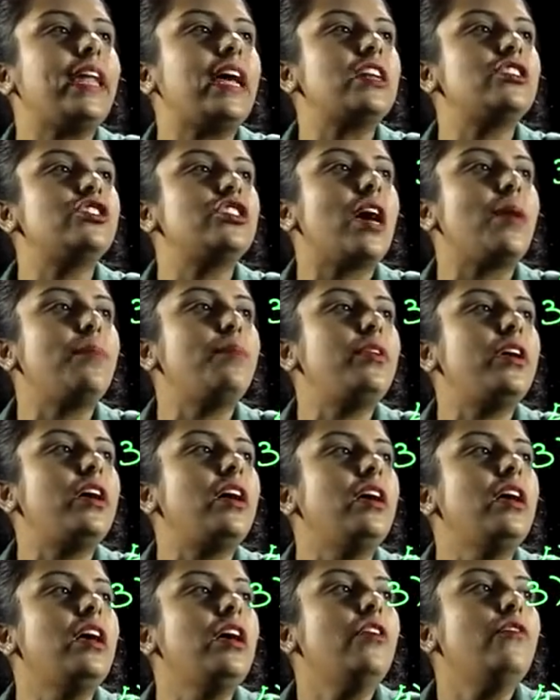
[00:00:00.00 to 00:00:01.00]
our chapter
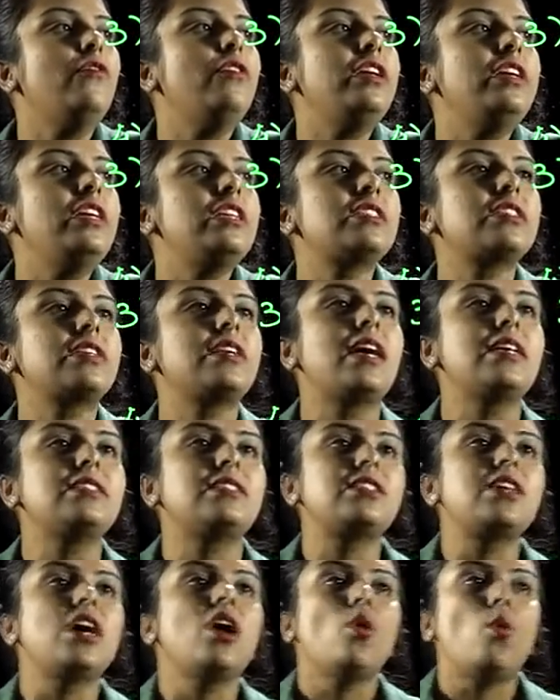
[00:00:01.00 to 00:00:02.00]
we discussed